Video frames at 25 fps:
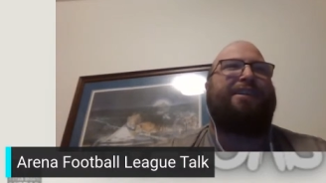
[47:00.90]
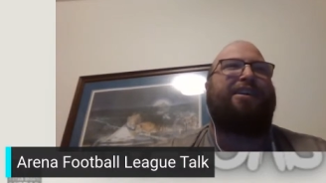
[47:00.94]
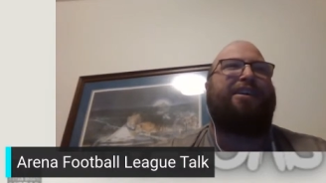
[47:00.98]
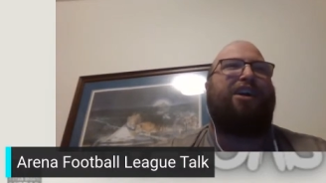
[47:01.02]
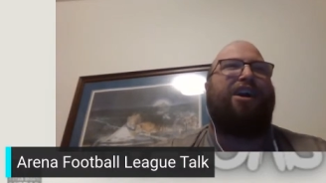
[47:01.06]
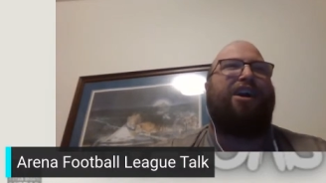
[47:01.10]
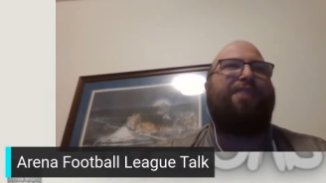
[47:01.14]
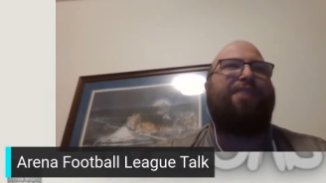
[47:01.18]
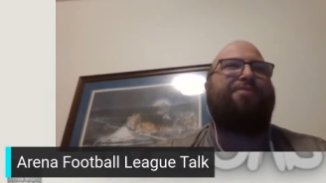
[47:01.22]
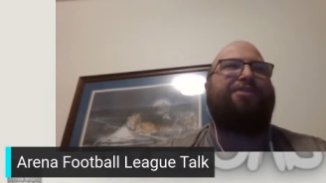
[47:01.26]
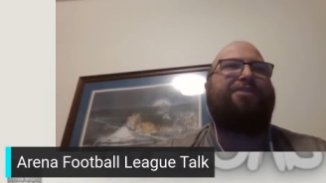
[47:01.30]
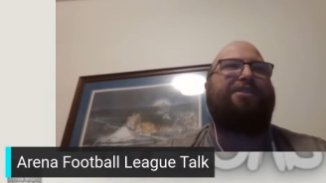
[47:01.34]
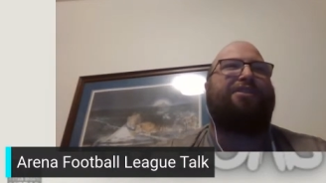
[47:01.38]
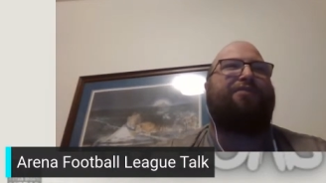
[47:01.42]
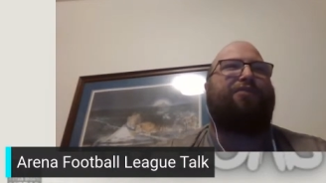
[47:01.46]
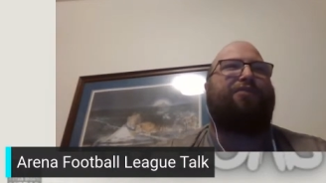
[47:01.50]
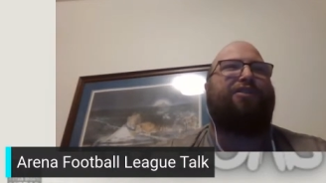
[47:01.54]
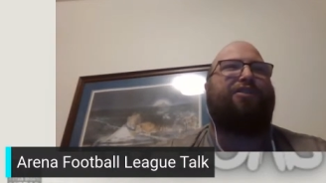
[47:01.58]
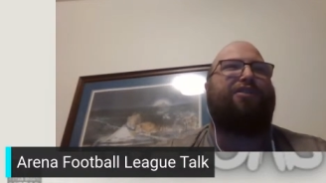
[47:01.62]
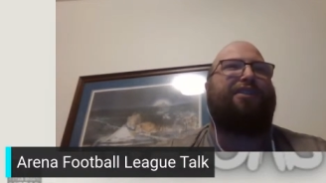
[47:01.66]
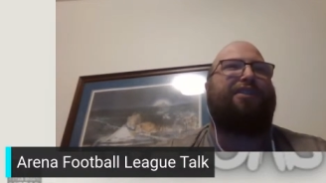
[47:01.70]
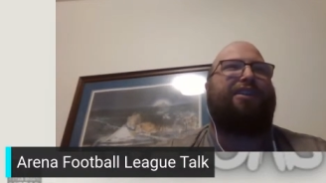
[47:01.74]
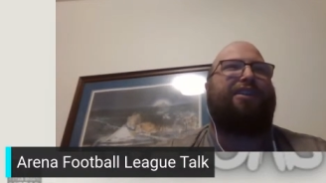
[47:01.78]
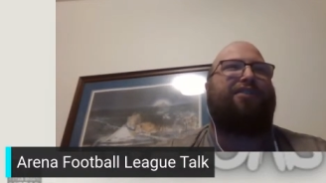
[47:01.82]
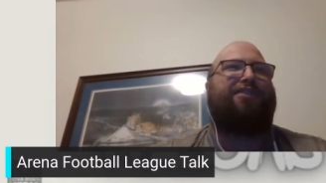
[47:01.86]
option
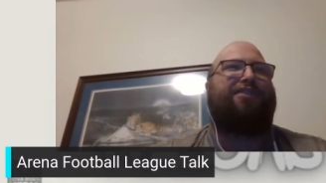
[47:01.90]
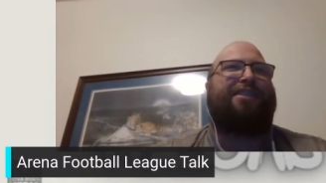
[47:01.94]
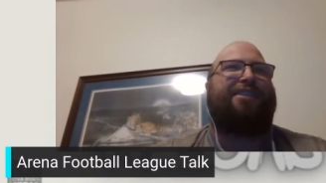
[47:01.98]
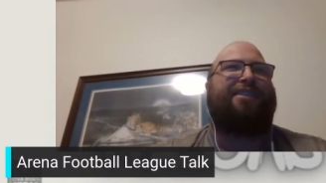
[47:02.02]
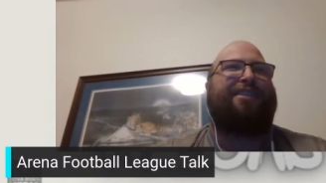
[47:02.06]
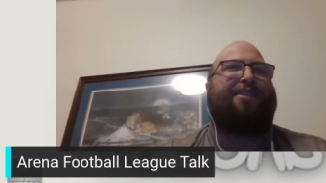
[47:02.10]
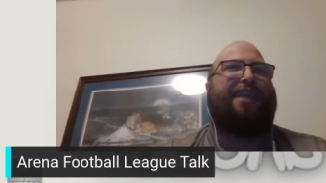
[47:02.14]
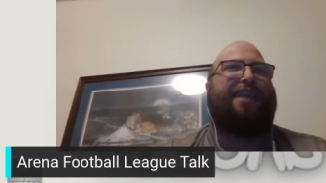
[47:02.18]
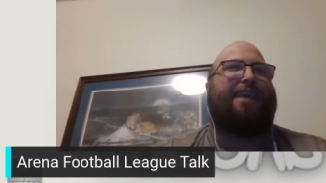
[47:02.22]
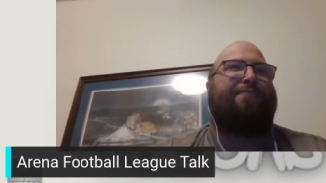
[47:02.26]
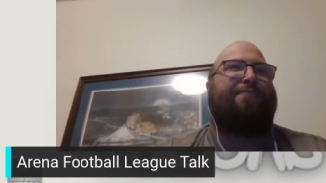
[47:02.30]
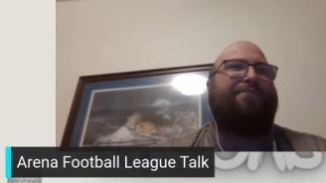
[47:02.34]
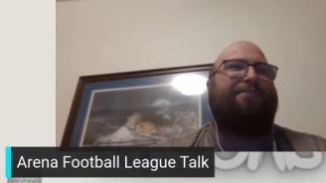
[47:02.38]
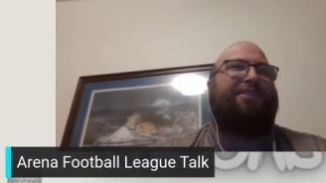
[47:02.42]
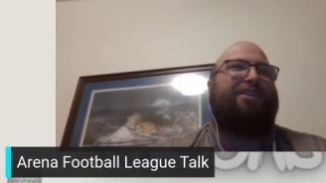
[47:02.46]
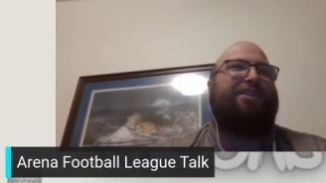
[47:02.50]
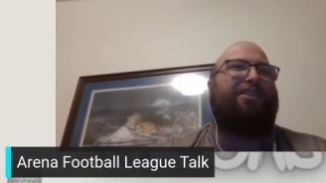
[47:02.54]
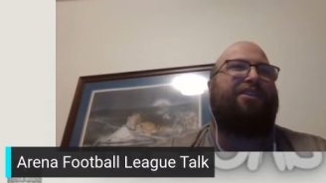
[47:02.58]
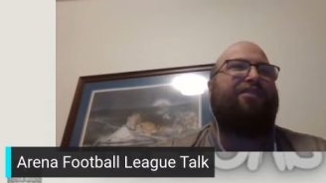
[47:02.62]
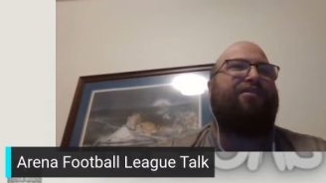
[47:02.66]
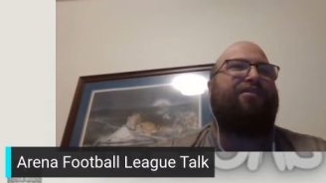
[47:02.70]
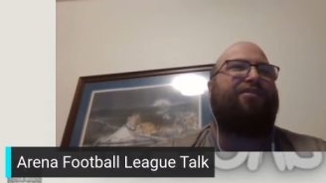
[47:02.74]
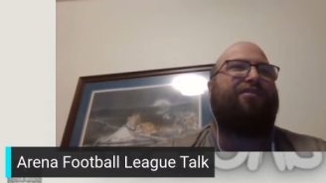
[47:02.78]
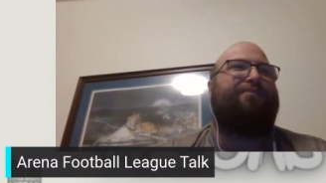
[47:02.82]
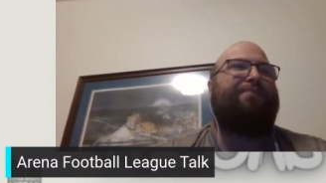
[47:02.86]
really on these games at
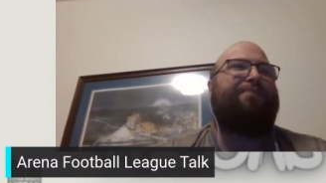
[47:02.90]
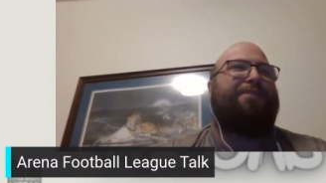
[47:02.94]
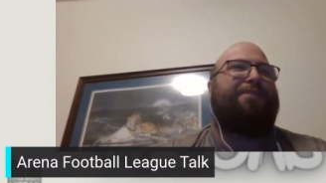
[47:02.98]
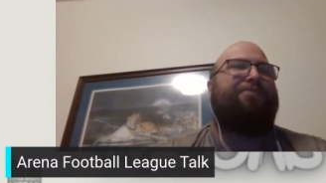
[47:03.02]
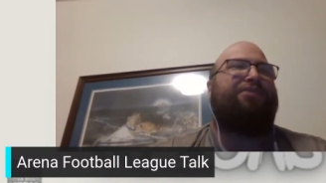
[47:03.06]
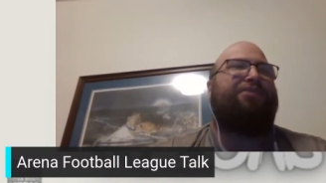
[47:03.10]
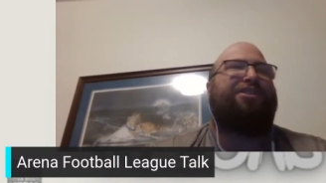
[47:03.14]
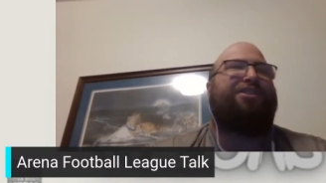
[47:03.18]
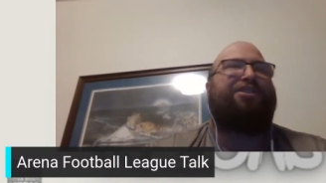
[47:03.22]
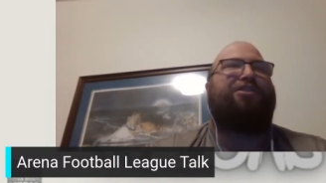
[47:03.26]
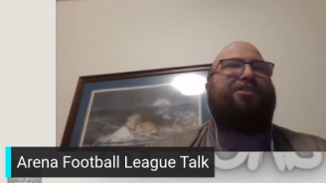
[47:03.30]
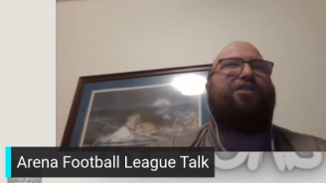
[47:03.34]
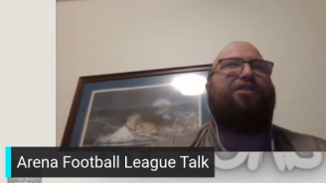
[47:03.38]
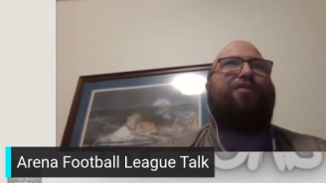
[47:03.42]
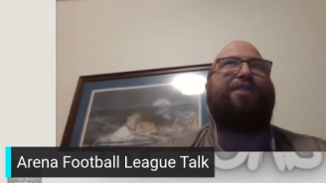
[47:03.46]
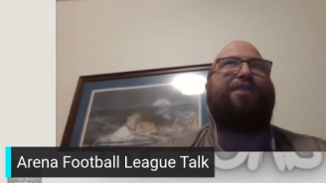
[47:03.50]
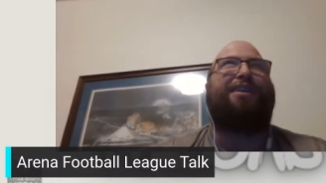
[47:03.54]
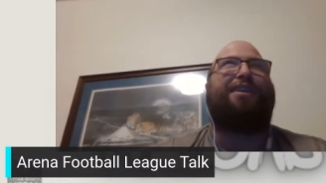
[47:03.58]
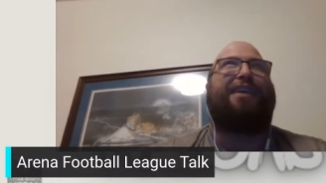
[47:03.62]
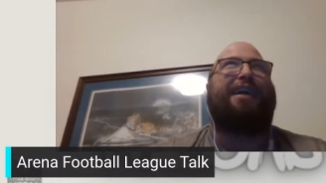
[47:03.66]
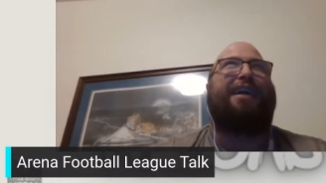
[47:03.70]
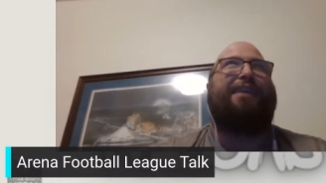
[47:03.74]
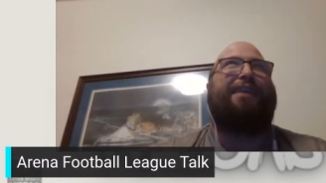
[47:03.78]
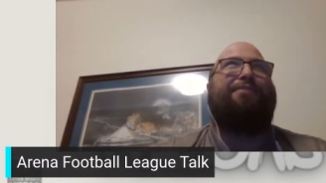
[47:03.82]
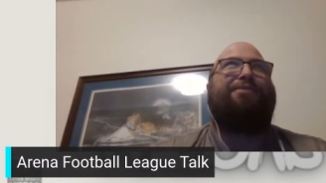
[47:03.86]
all, and people are just going to
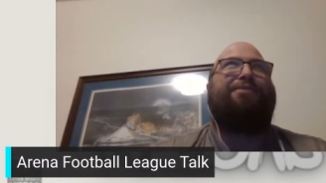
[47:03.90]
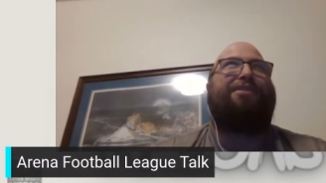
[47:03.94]
games